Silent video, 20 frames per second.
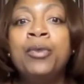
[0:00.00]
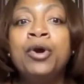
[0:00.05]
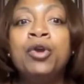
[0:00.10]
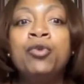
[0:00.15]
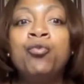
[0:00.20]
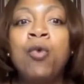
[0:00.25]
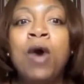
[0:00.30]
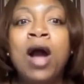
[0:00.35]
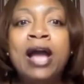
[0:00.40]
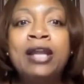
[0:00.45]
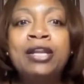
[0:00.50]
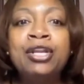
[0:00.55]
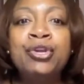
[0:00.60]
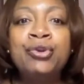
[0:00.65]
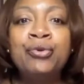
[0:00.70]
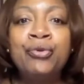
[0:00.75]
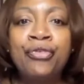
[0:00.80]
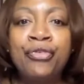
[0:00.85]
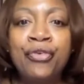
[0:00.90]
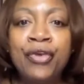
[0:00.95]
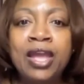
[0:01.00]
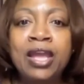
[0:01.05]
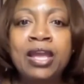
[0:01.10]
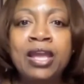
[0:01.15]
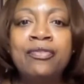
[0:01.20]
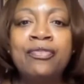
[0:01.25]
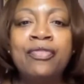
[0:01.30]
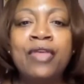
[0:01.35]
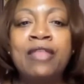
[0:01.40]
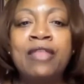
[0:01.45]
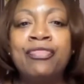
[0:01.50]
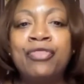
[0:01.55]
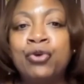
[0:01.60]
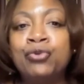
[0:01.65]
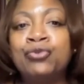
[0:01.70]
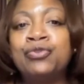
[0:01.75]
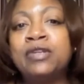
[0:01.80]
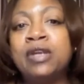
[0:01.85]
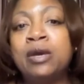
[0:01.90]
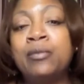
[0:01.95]
But why do you think that
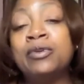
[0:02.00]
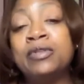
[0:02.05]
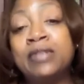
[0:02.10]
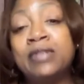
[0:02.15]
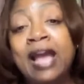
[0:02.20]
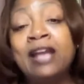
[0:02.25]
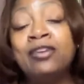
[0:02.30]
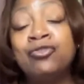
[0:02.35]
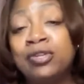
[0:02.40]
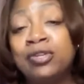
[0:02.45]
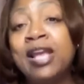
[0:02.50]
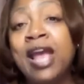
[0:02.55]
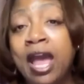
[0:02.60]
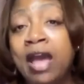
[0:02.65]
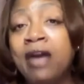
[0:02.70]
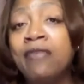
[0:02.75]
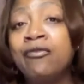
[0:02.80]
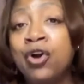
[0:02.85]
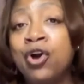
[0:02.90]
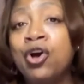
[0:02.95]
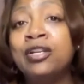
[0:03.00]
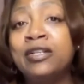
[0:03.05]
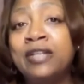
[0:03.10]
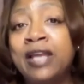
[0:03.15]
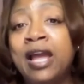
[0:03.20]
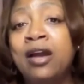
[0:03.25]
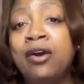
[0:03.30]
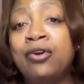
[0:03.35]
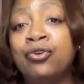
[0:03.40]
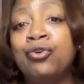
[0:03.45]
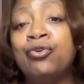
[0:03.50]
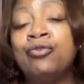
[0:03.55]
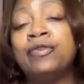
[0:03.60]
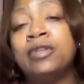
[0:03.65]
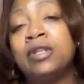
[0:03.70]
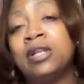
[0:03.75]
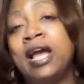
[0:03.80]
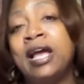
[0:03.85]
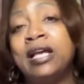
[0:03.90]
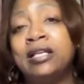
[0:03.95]
those numbers actually have gone down
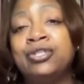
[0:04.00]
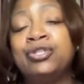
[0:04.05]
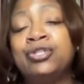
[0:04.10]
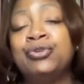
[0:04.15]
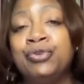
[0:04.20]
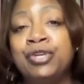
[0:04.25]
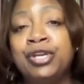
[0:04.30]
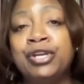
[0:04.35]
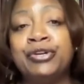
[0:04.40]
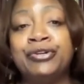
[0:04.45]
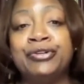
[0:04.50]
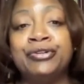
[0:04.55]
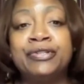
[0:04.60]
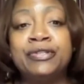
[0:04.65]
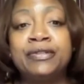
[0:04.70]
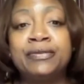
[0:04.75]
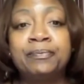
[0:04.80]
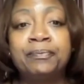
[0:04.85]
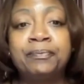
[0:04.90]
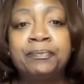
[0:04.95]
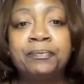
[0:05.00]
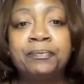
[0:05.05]
over the last 2 years?